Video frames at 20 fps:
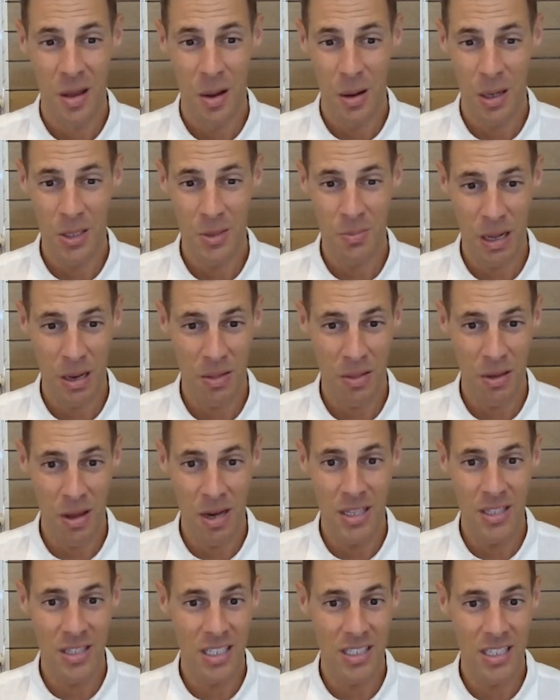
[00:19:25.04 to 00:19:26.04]
I spent
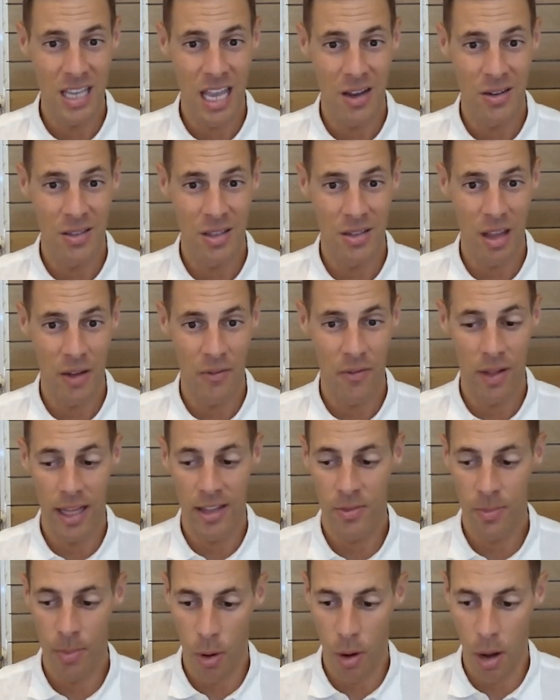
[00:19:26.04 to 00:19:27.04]
36 hours in that
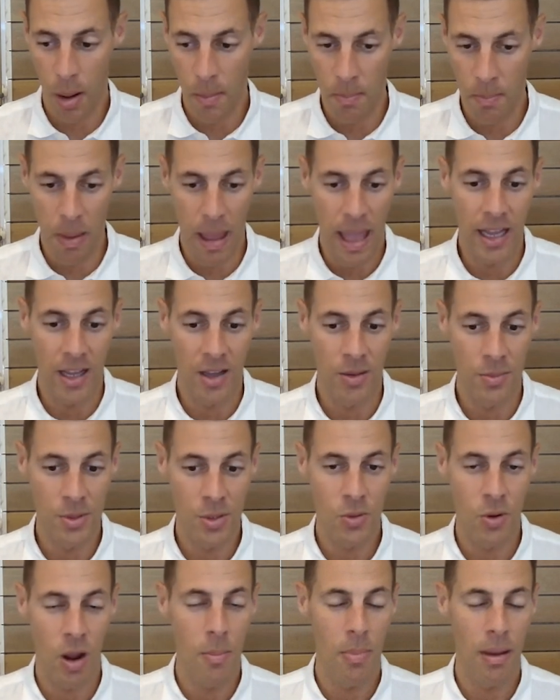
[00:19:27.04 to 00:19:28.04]
flat spot and bang, I'm
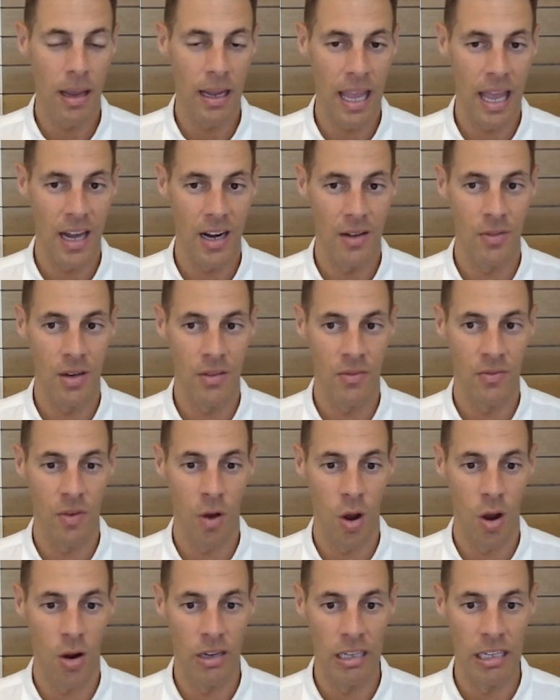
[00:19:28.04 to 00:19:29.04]
straight back out of it and
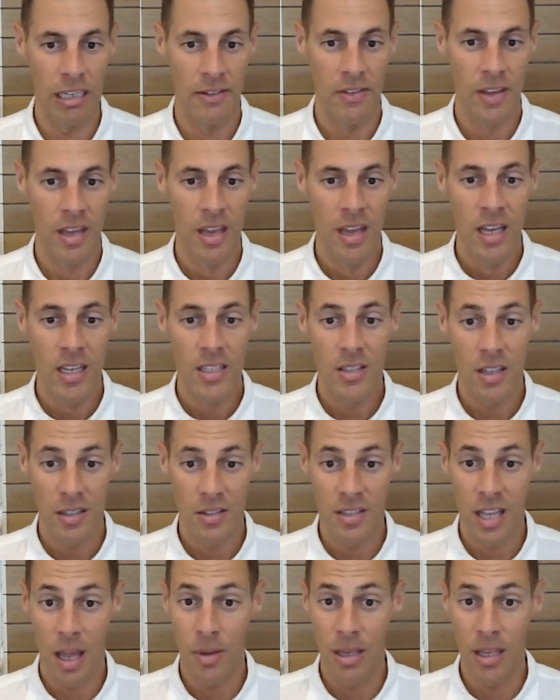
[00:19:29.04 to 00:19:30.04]
firing. So
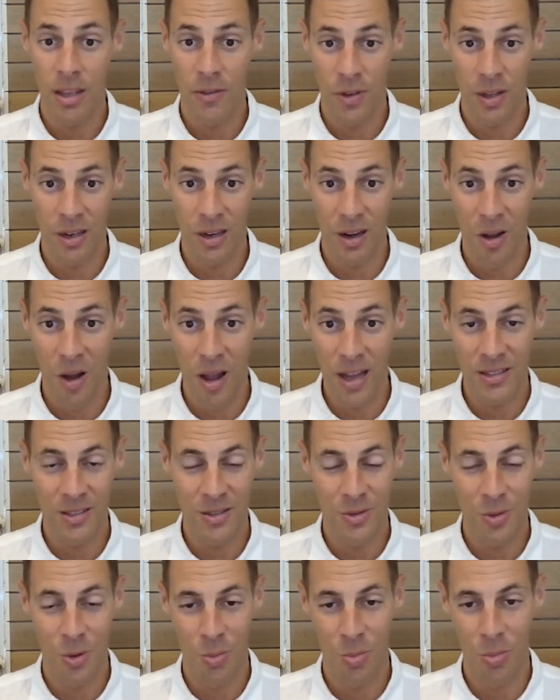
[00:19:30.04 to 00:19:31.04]
it's something, if you'd like to
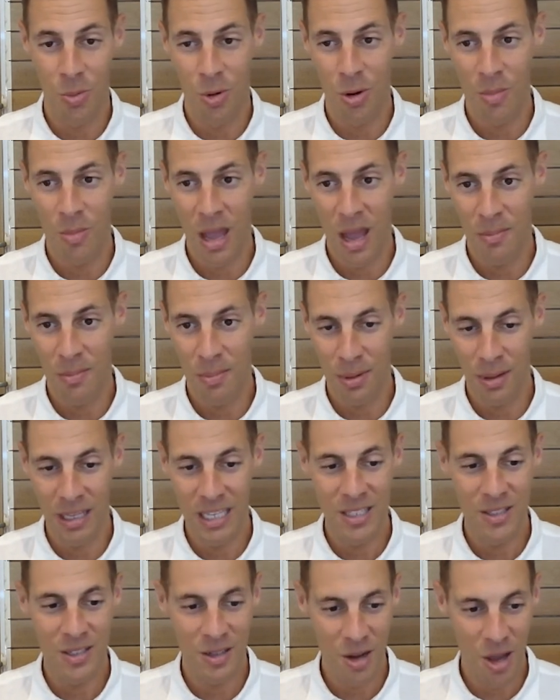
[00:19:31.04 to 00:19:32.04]
talk more about,
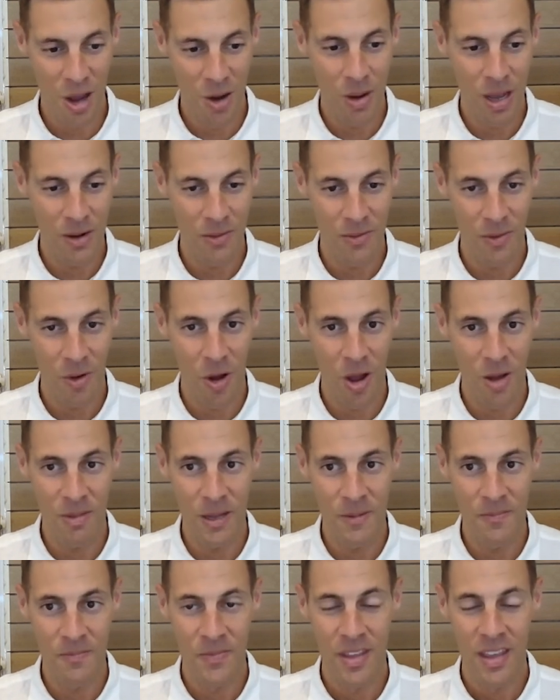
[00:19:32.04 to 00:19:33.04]
please, you know where to find
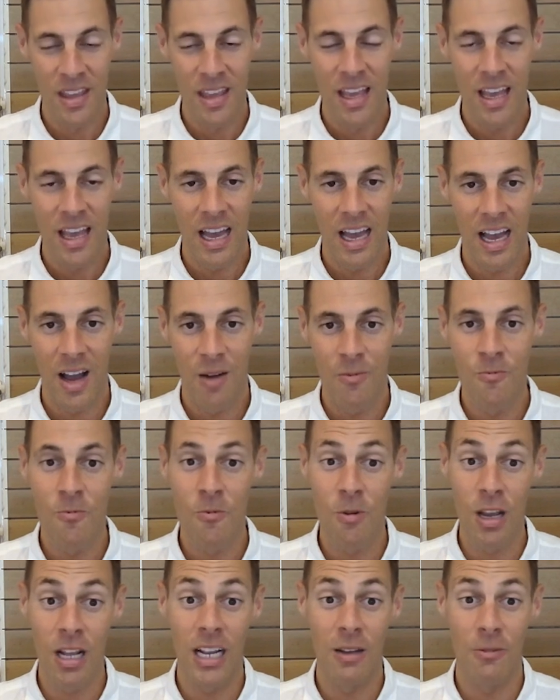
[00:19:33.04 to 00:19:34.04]
me. I'm
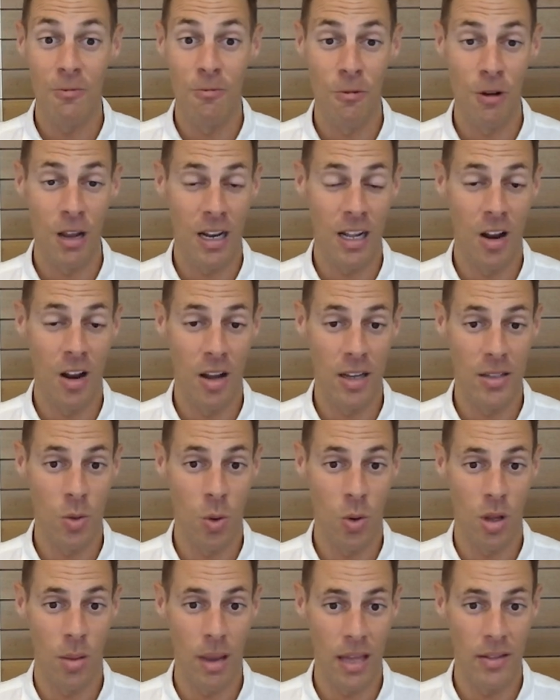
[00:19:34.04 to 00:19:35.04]
really like
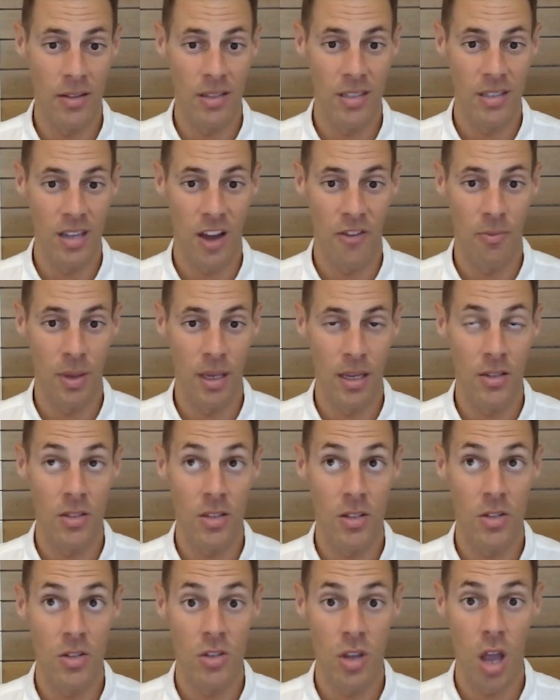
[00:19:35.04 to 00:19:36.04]
talking about this stuff because
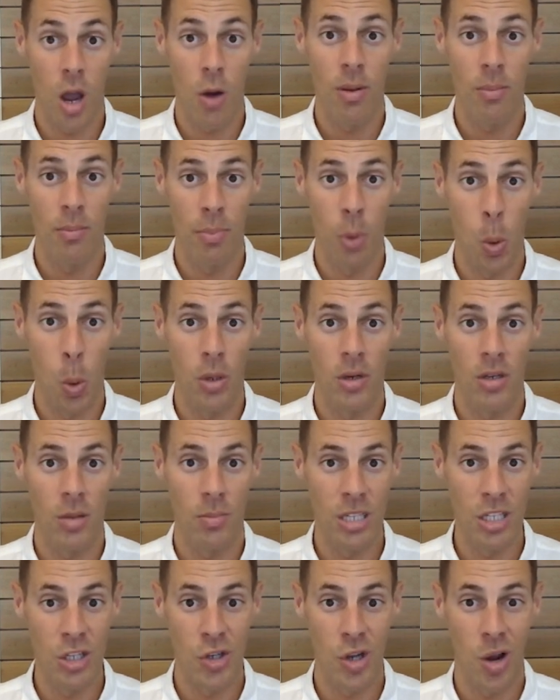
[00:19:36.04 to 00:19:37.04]
it's so important to
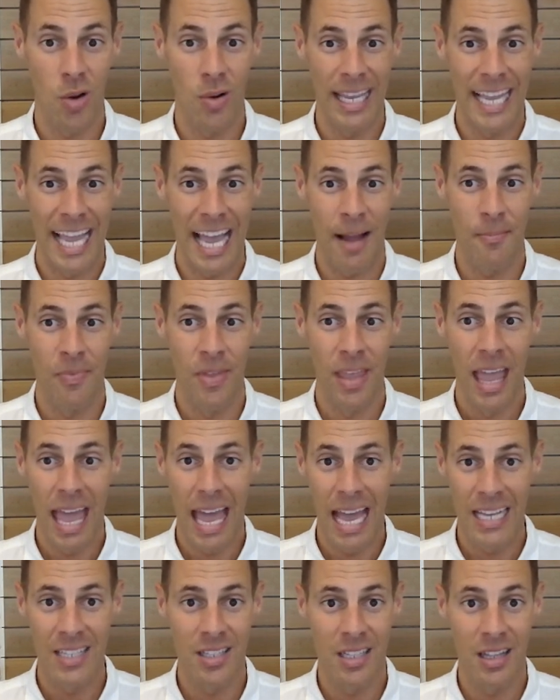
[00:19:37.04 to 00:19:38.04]
be showing up
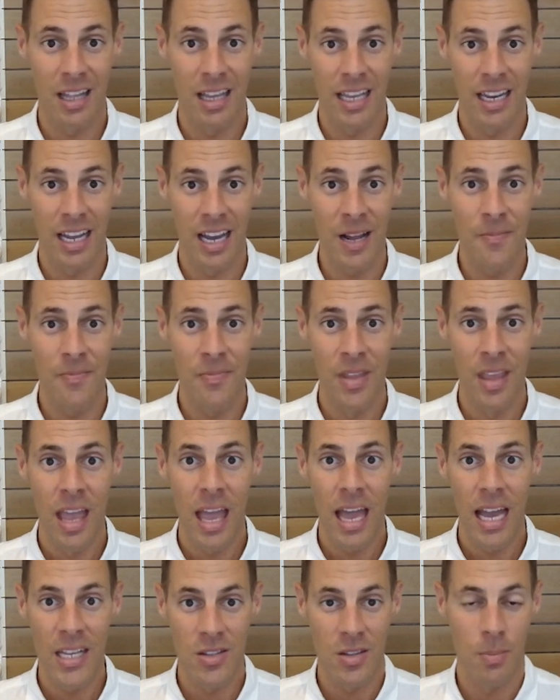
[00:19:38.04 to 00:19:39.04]
as a leader,
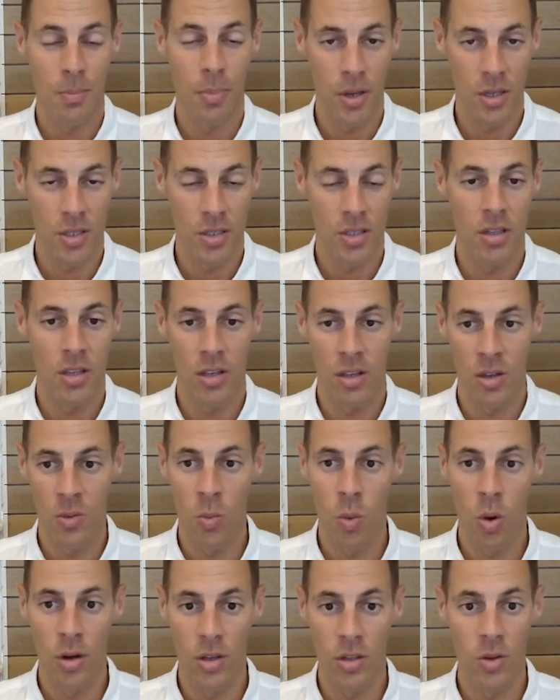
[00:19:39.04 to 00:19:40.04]
as the person that you
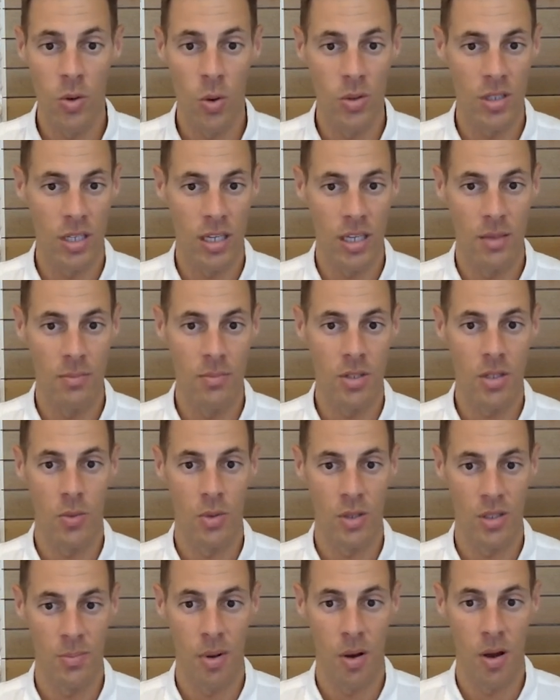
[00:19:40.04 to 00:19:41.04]
want your teams to
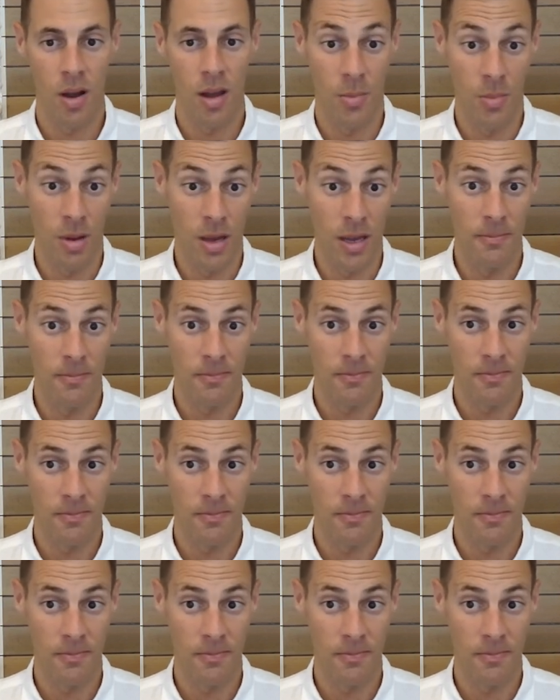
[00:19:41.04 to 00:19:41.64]
aspire to be.